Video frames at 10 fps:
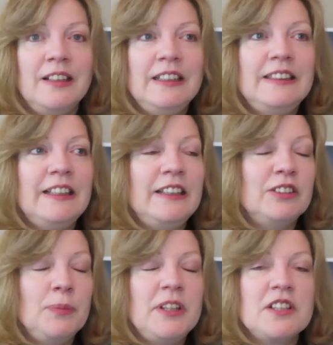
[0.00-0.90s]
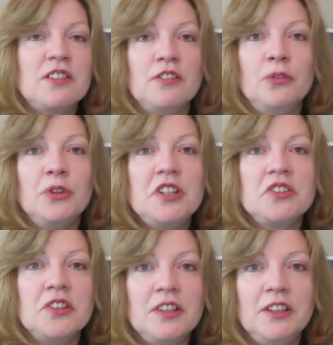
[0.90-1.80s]
is it gives me this
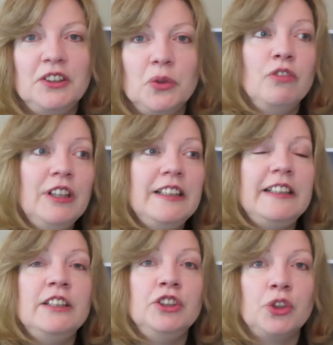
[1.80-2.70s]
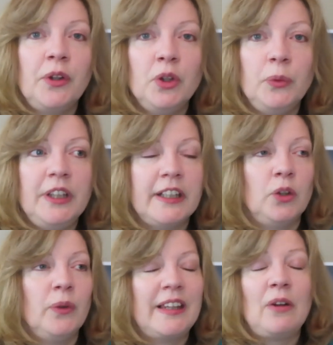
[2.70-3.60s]
reason to really enjoy the weekend
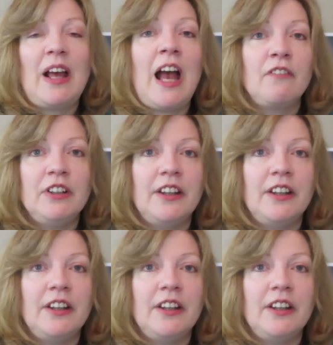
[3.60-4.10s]
without having to